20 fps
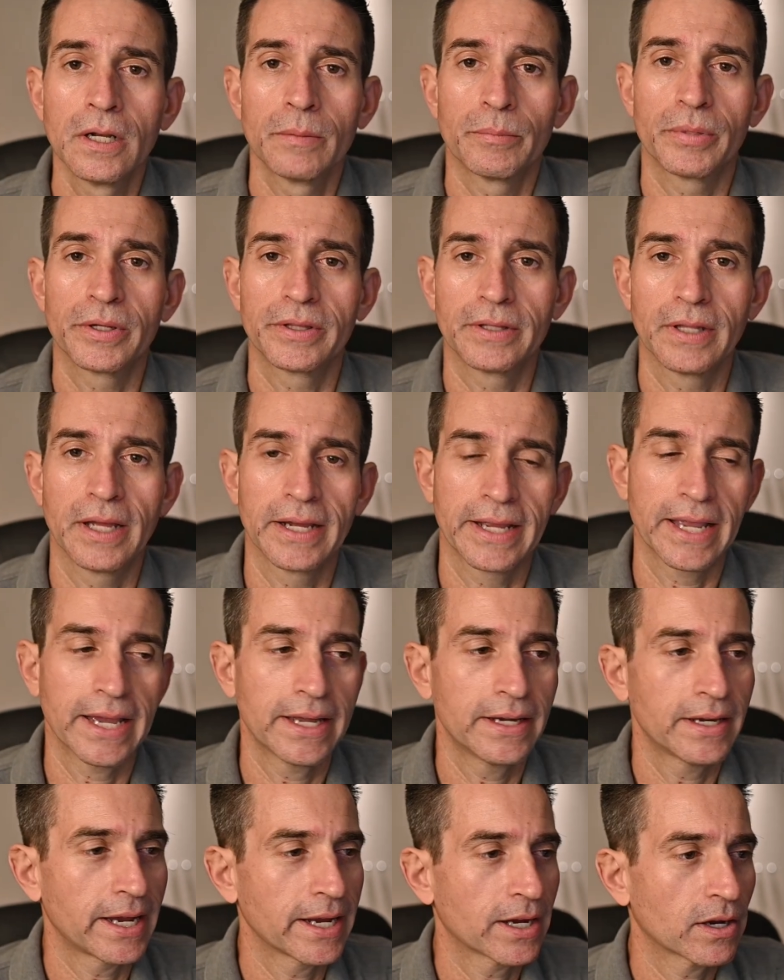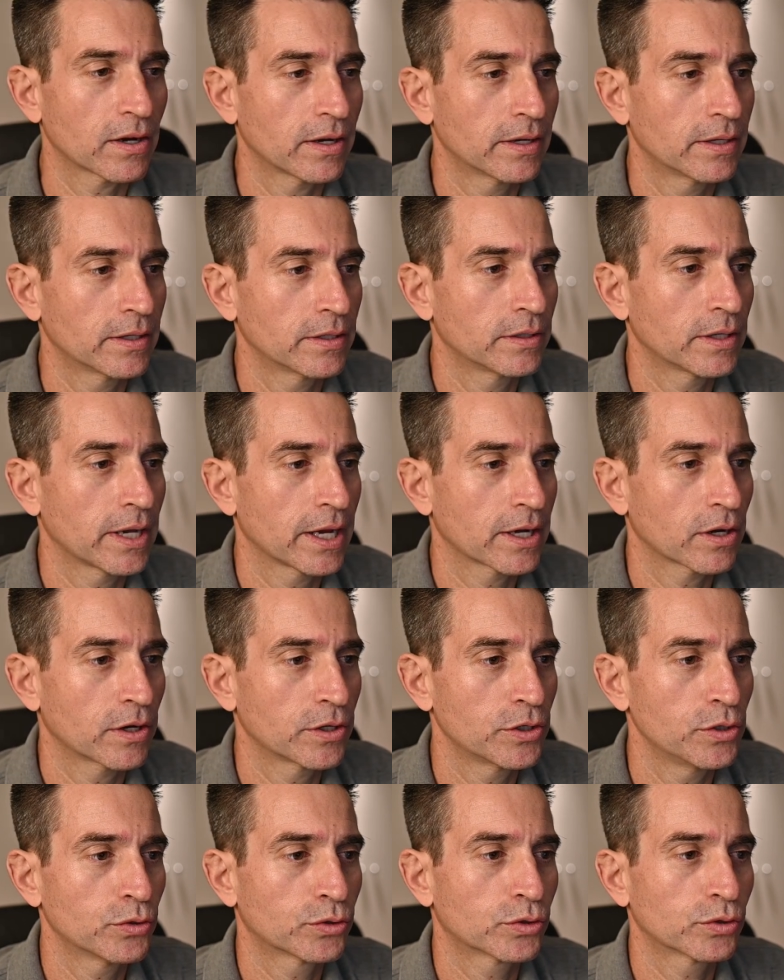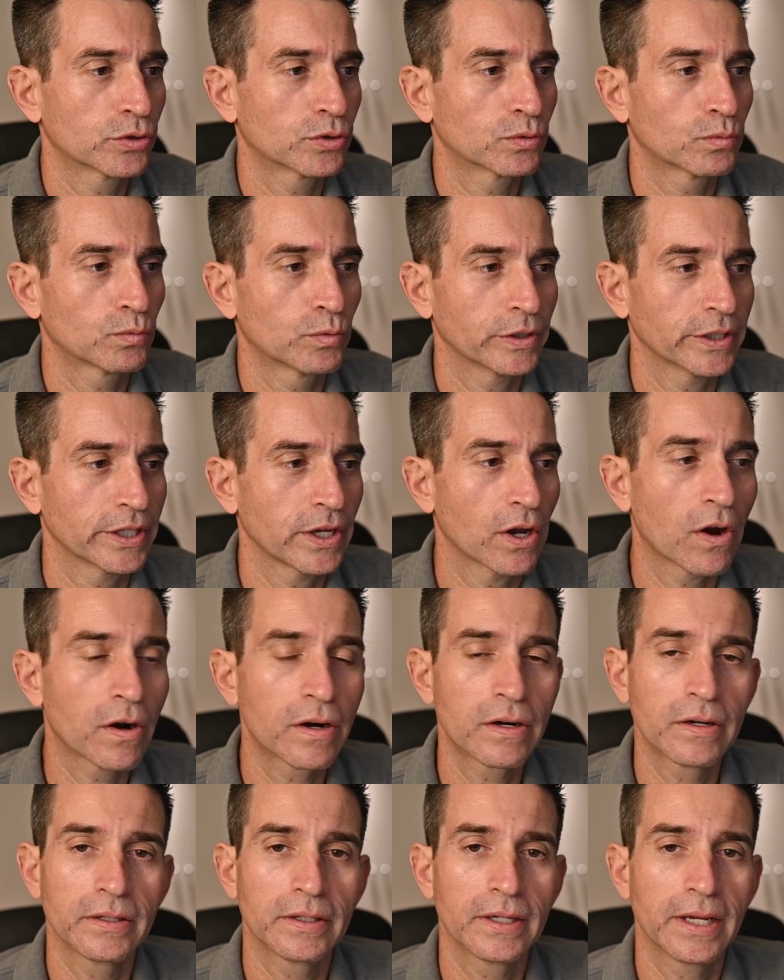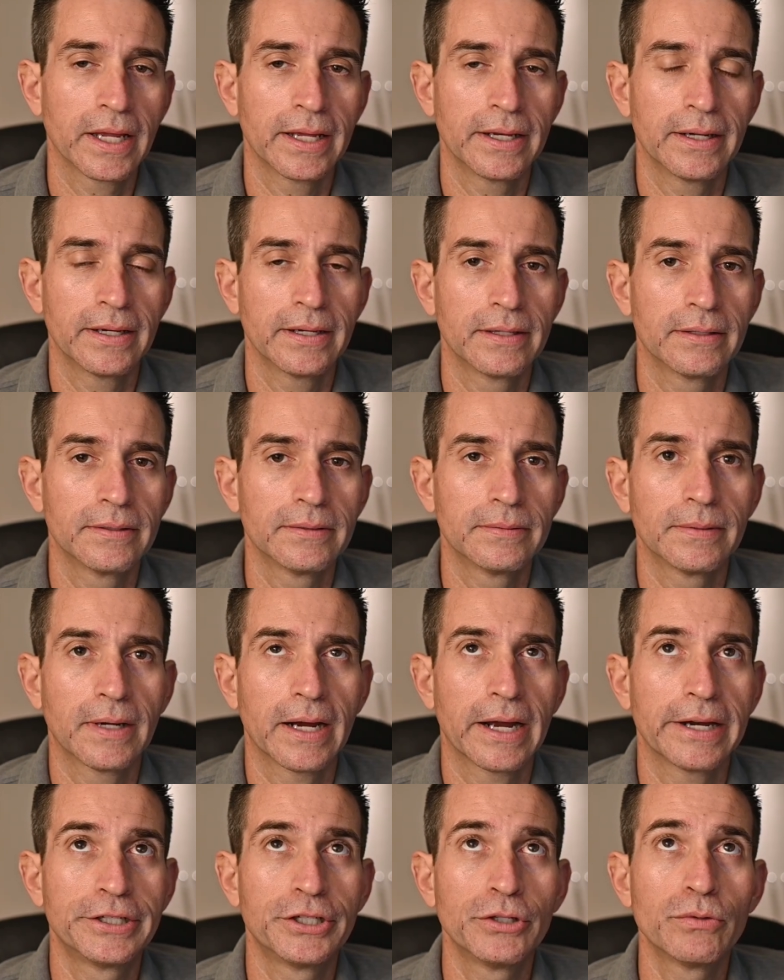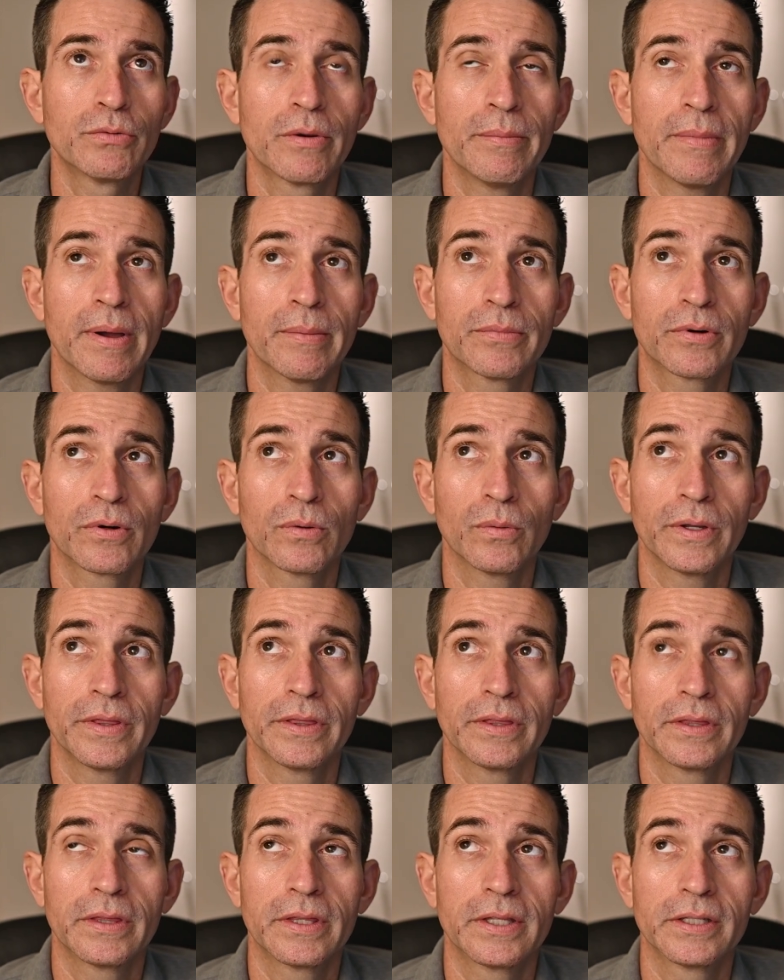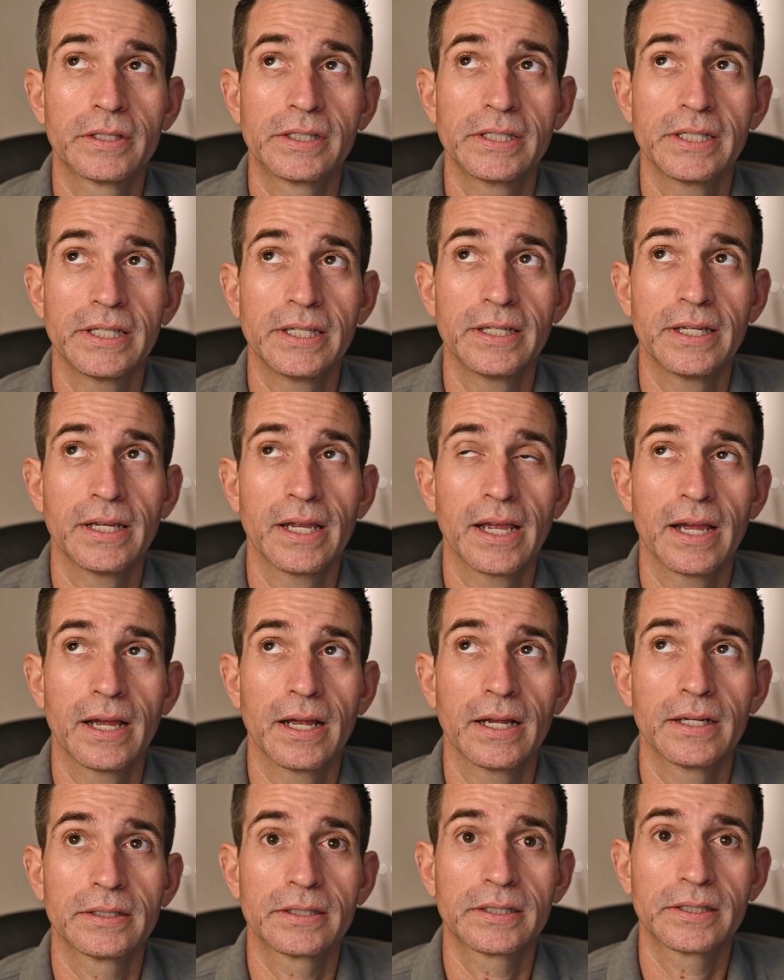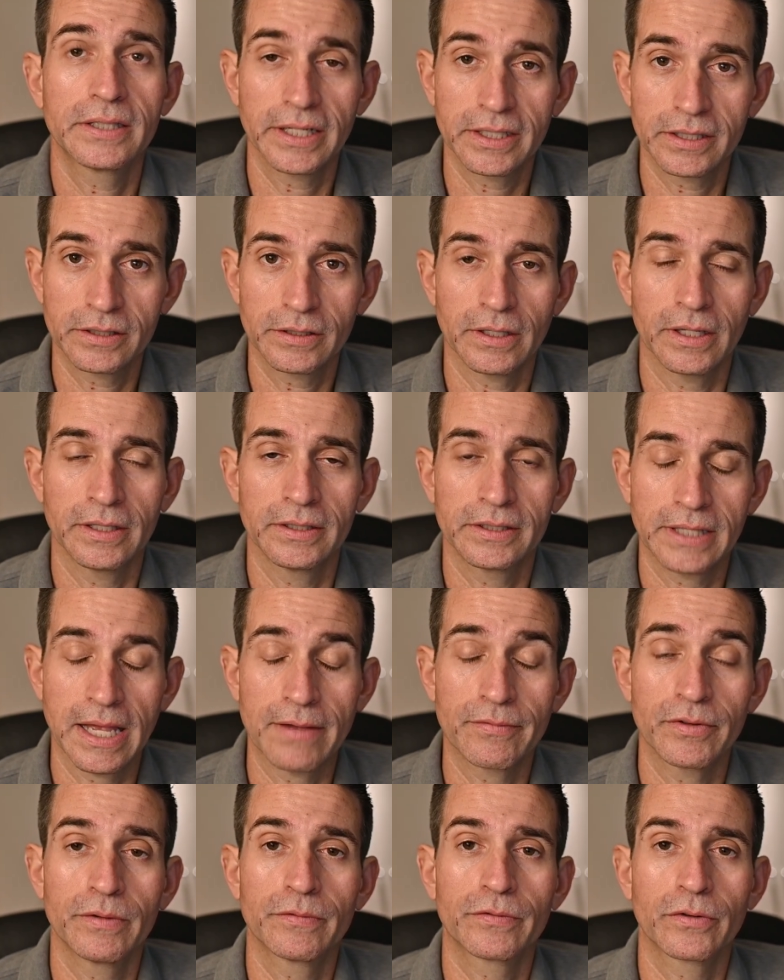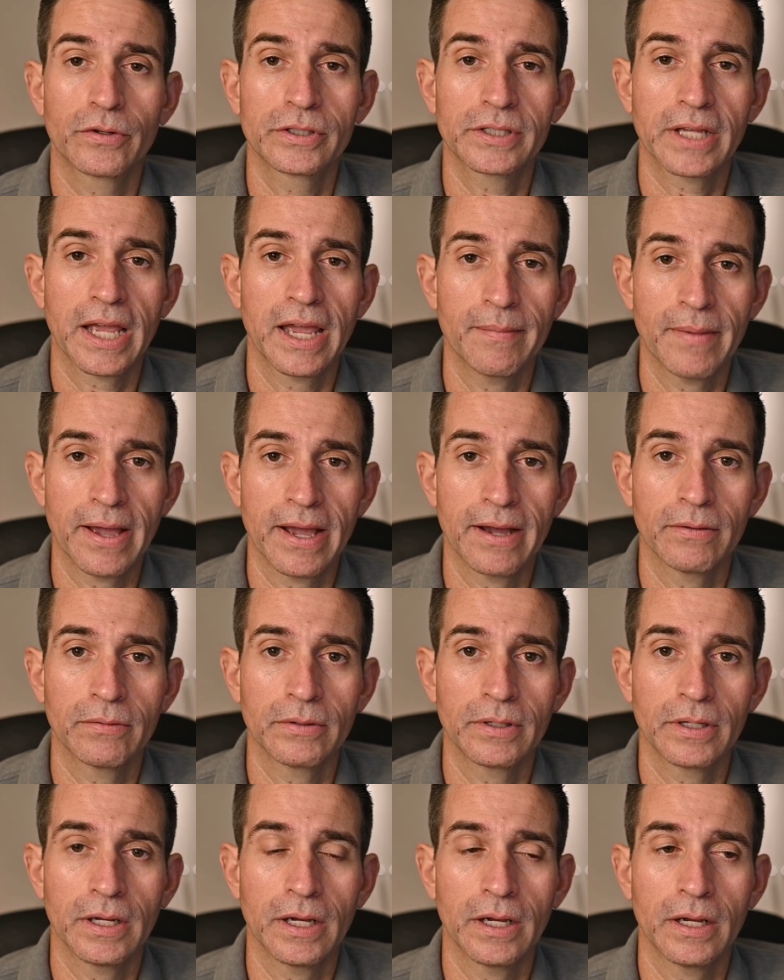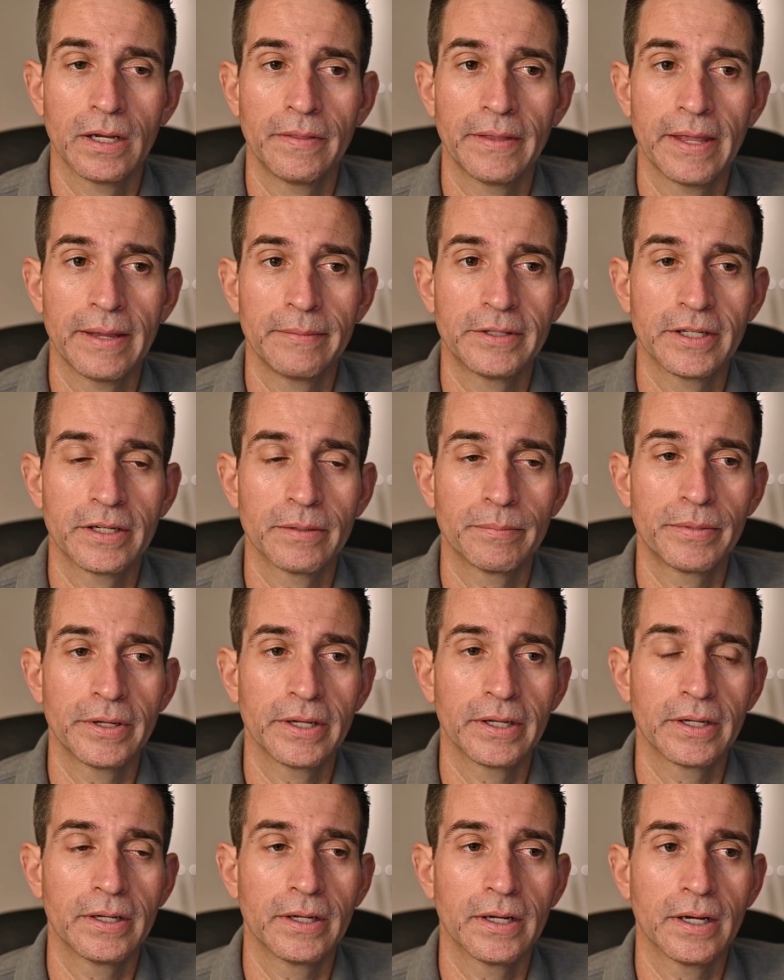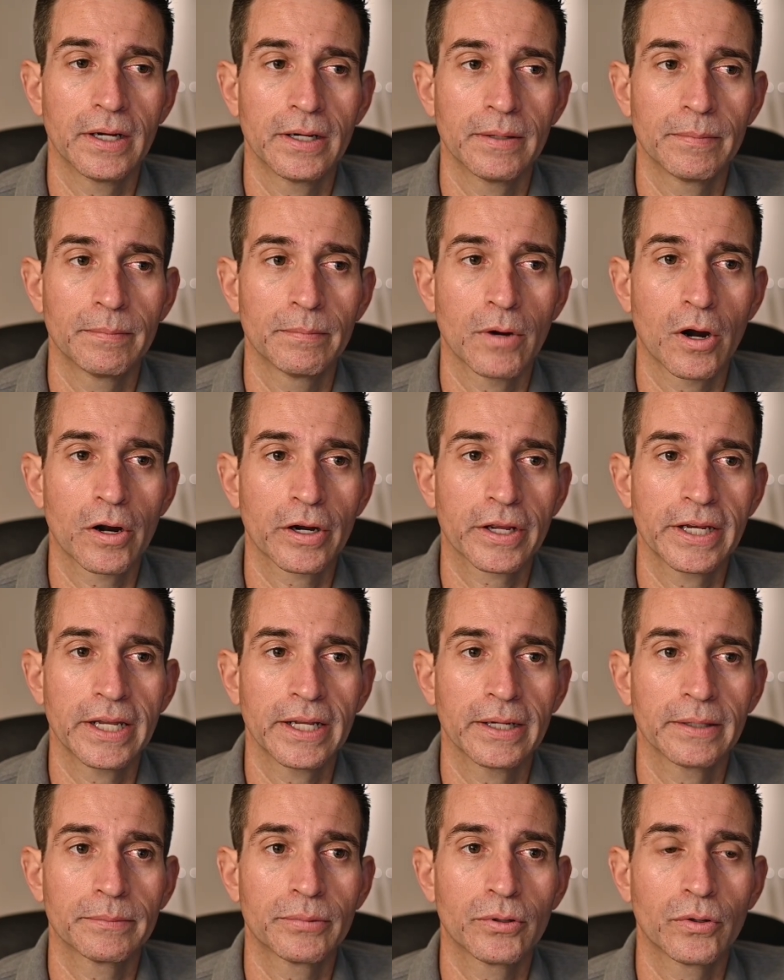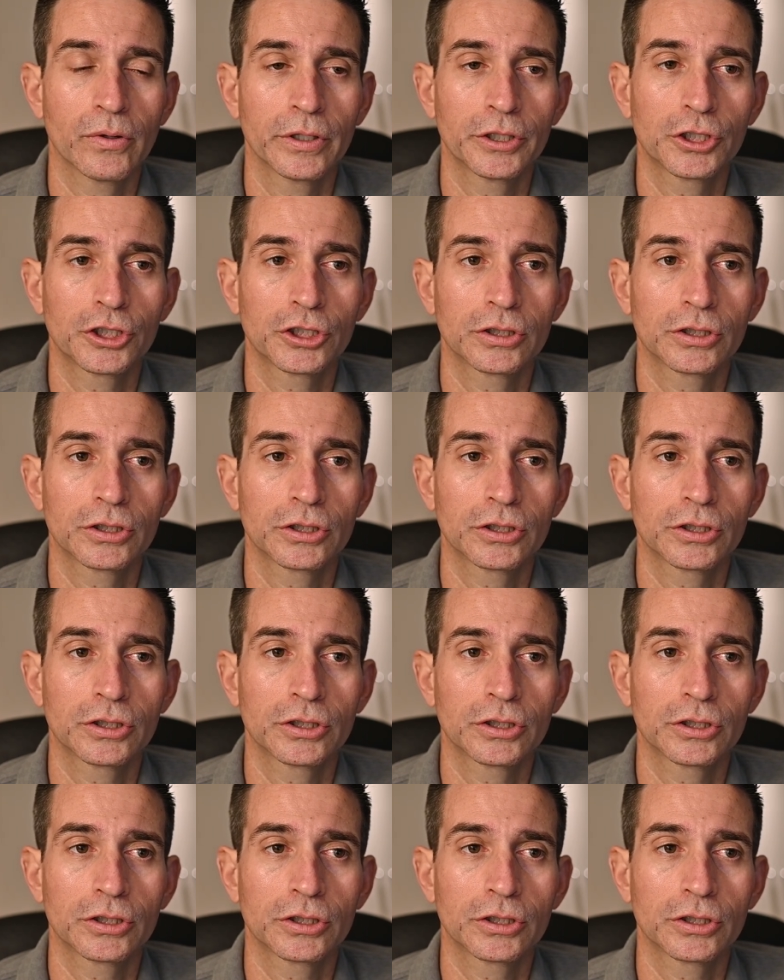But again, Nikon users really aren't. And I do remember when the Z6 and 7 first came out, and they did a big marketing push